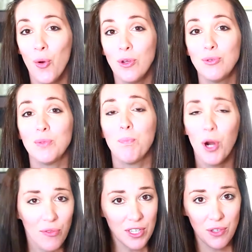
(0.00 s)
which was
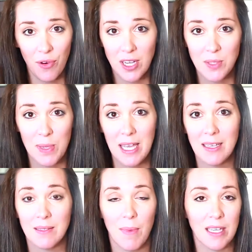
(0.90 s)
perfect for us
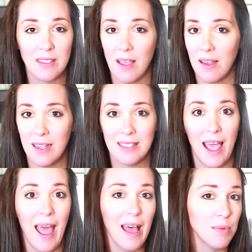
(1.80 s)
because my son is
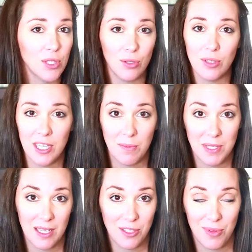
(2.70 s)
absolutely
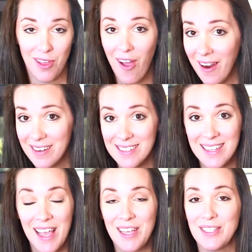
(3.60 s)
obsessed with cars,
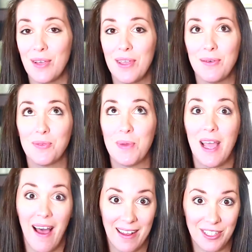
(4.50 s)
so he was
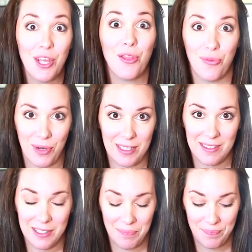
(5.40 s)
beyond
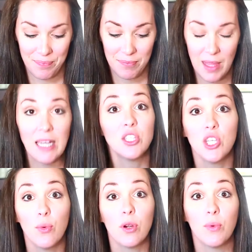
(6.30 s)
thrilled. And
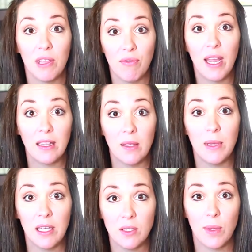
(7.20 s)
so were we, frankly,
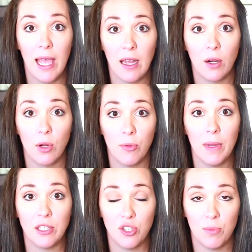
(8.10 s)
because we had our own
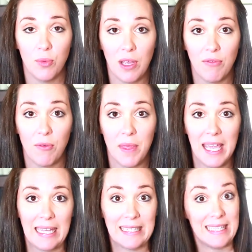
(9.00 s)
bedroom away from the
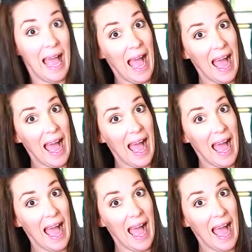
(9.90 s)
kids.